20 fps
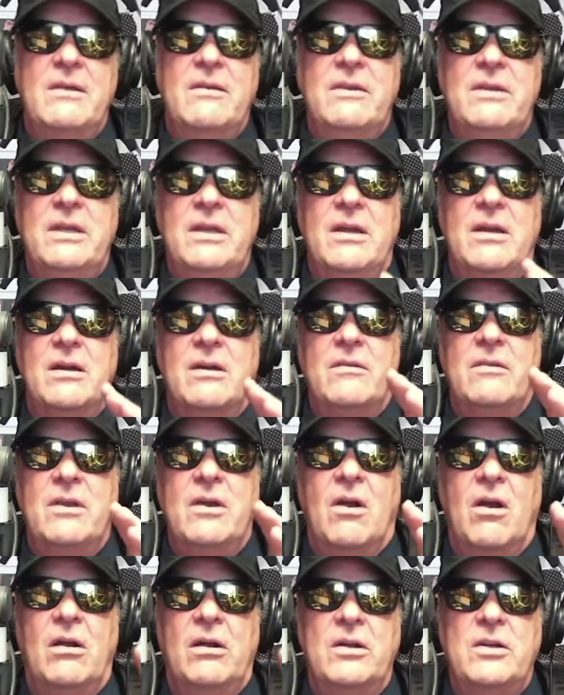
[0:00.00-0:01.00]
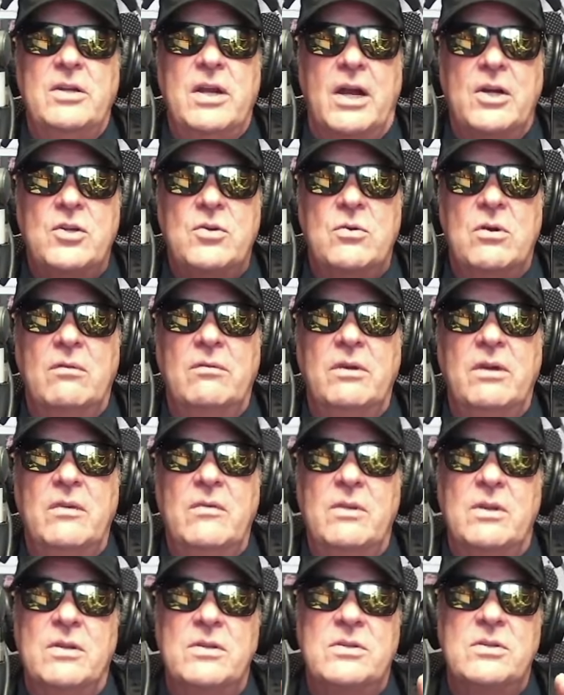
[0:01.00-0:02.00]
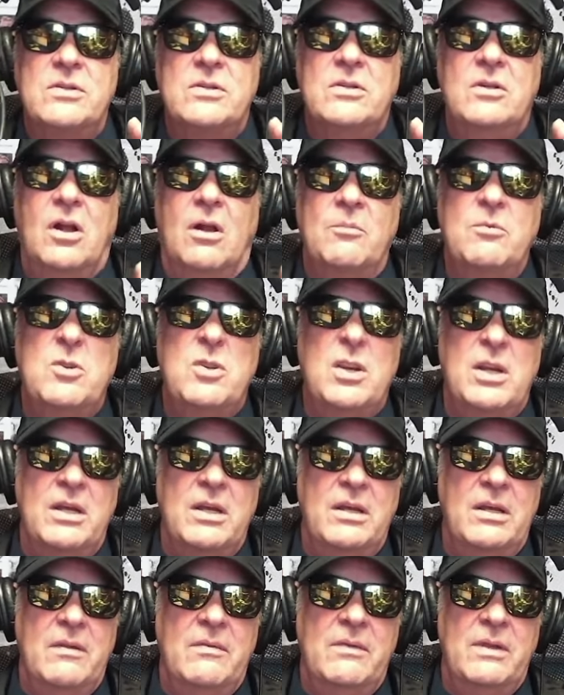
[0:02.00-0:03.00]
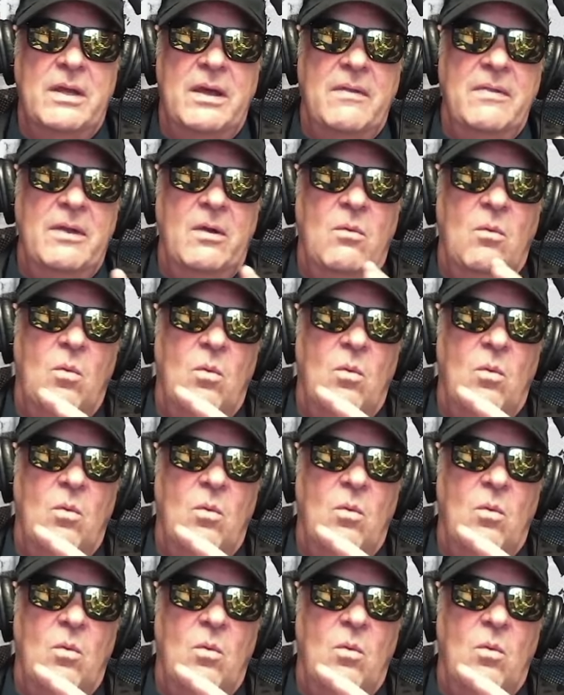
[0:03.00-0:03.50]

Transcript: the architecture of it and the sculpting and